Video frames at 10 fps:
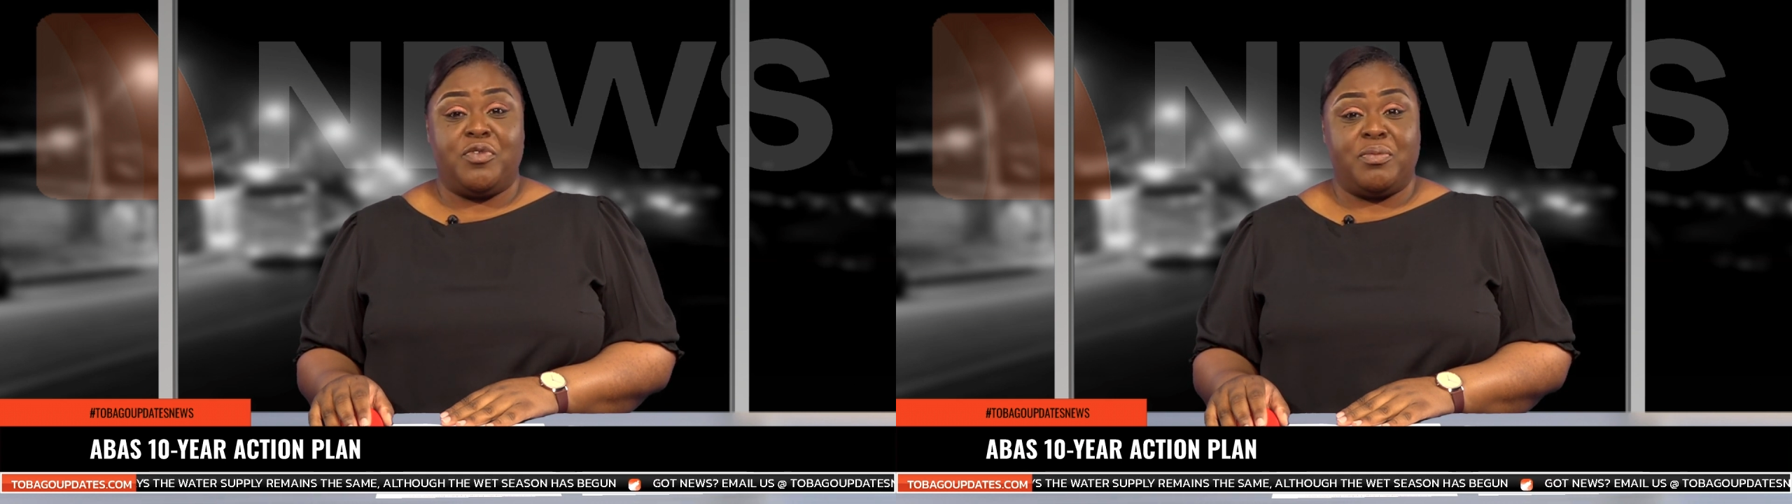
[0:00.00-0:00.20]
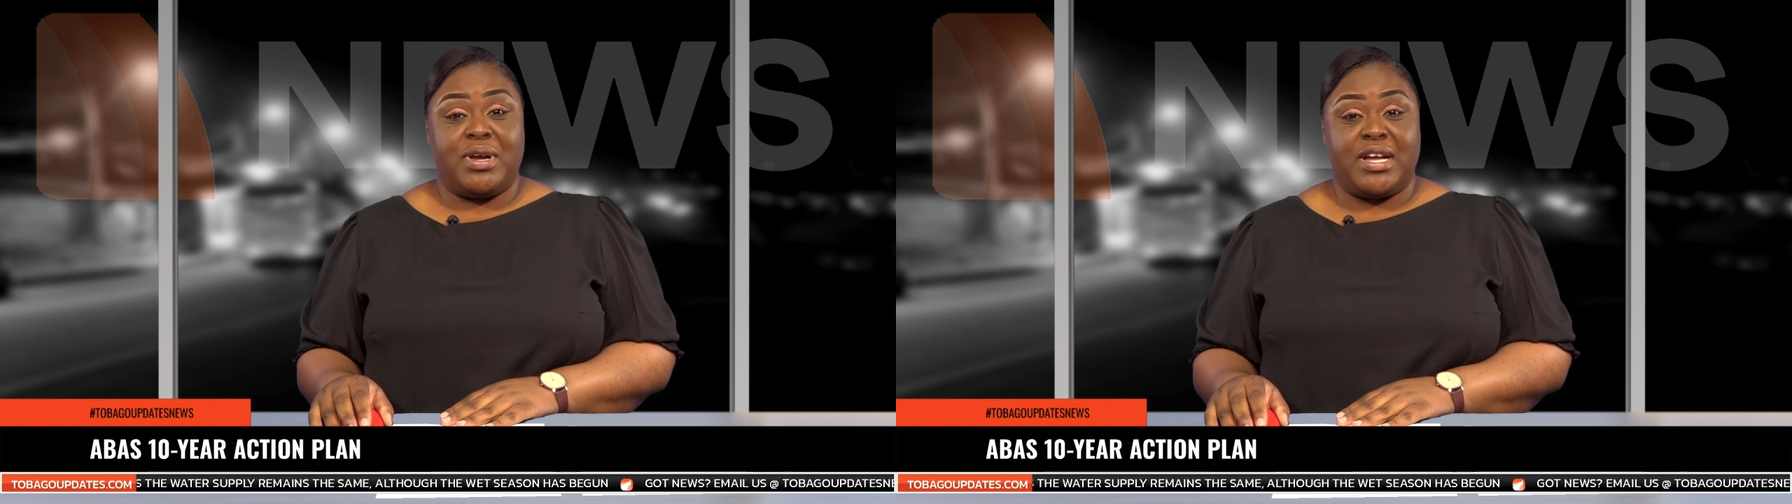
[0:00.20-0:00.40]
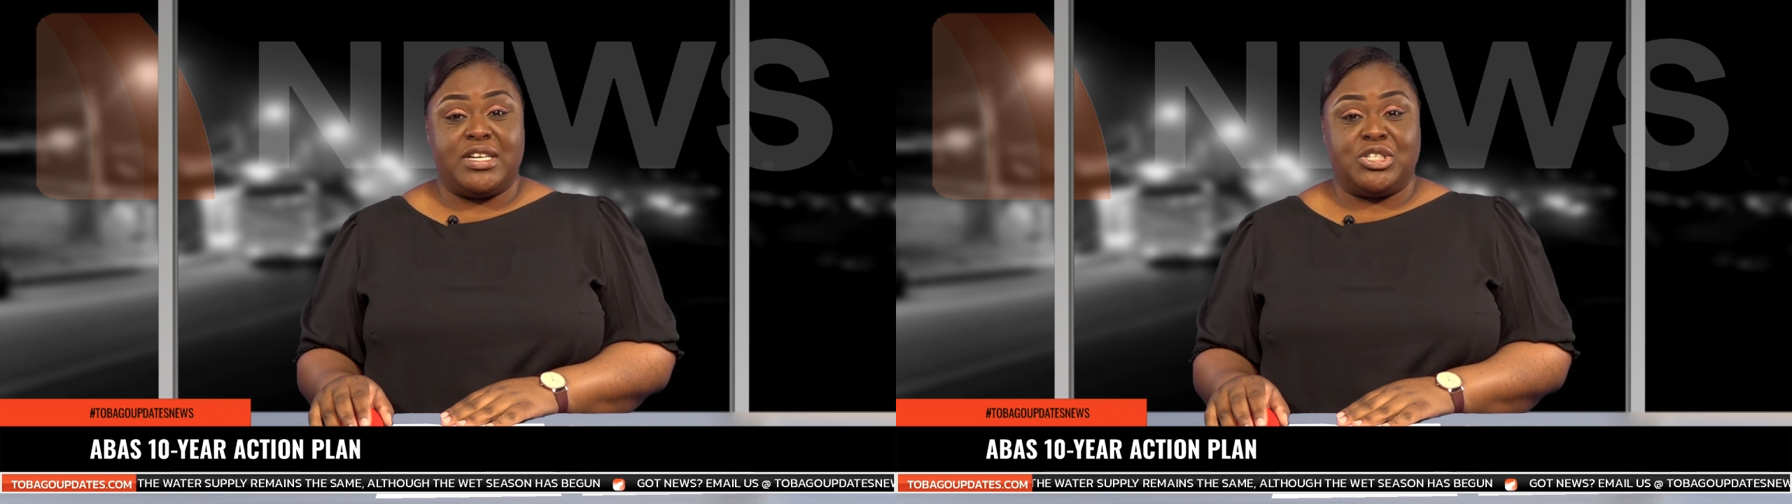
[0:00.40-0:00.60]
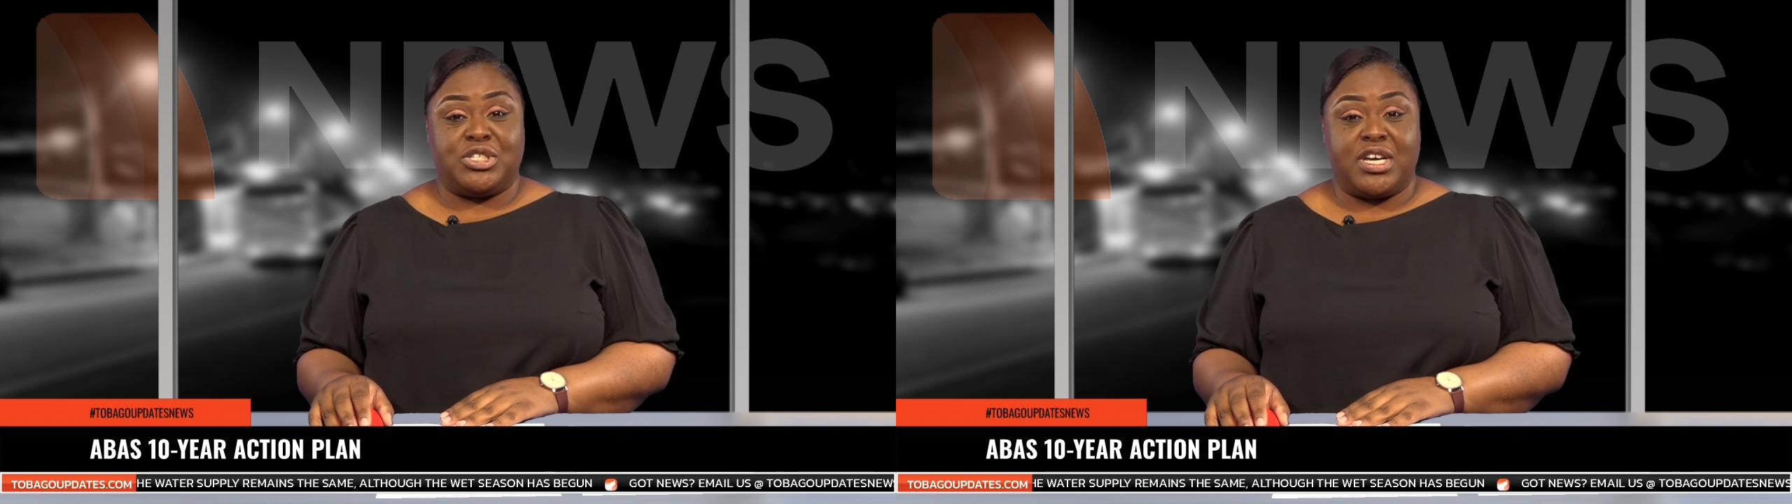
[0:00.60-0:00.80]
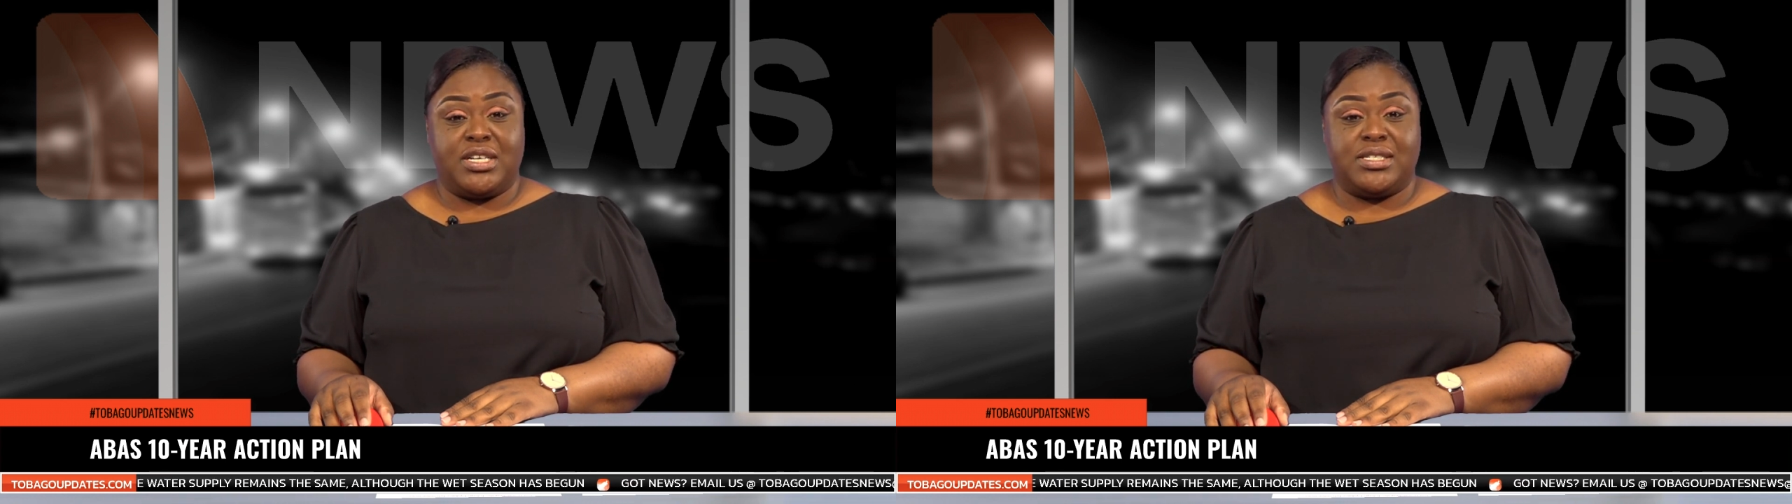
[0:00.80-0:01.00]
from Kandace
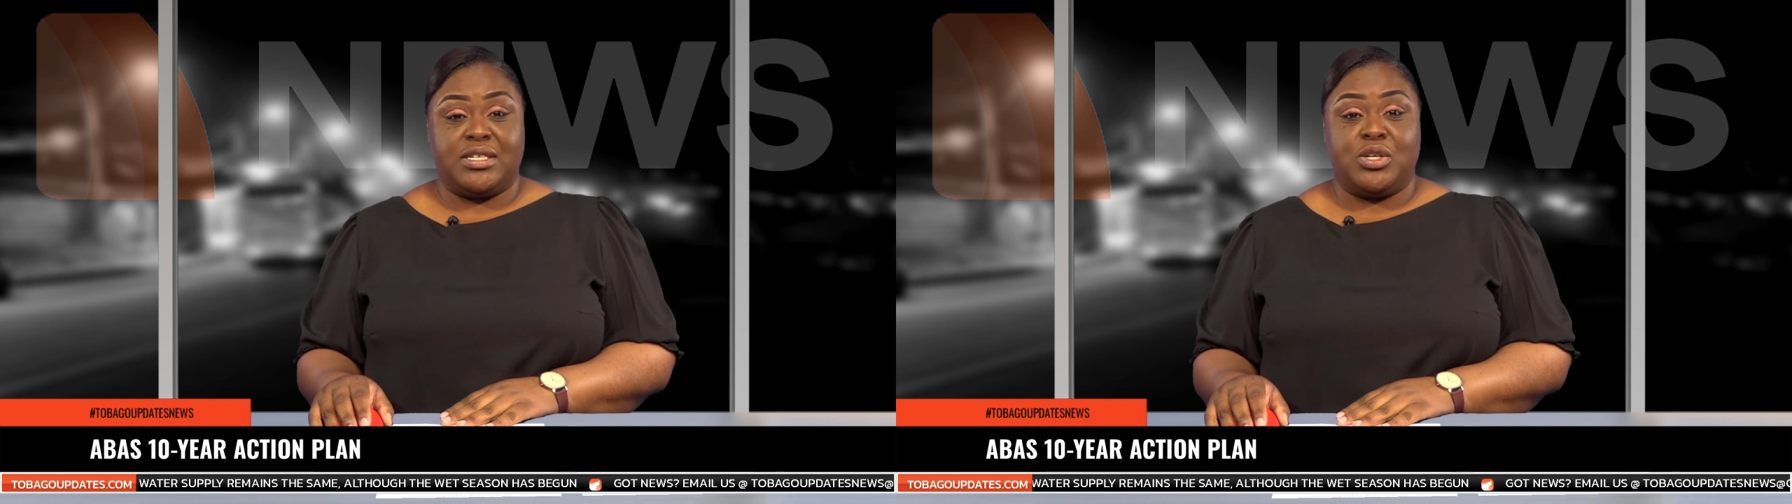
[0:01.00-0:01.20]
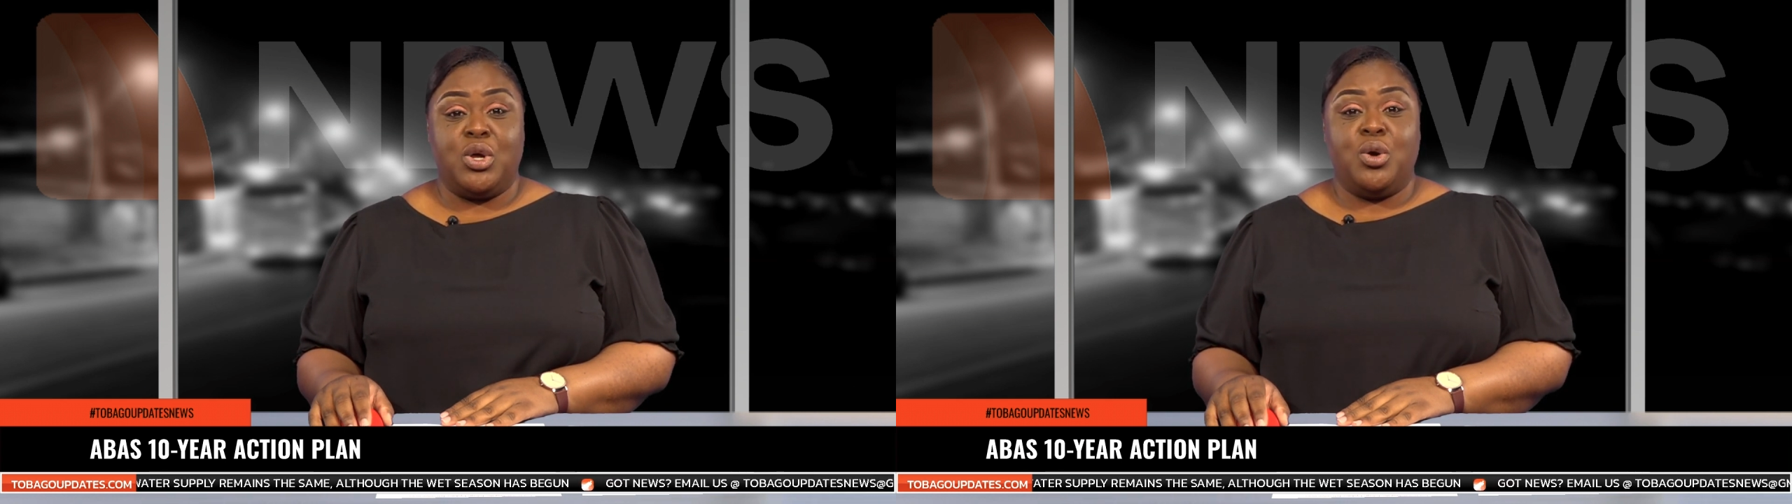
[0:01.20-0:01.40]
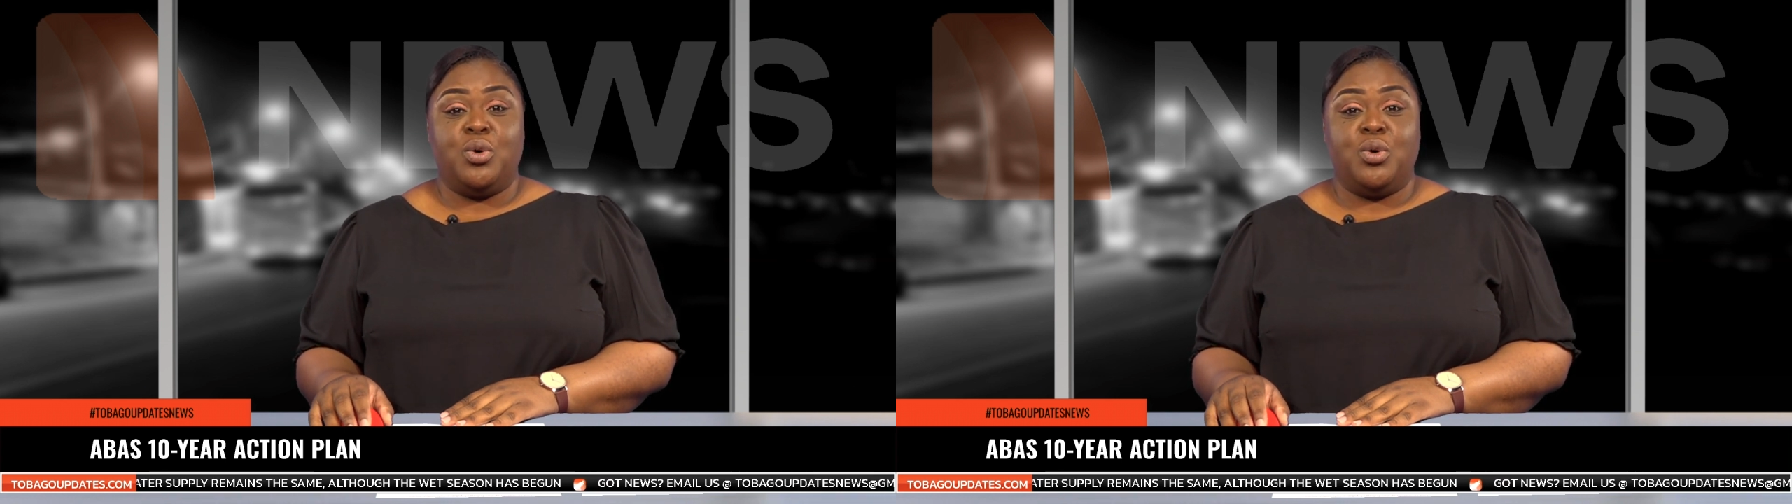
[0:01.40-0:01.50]
Jackson,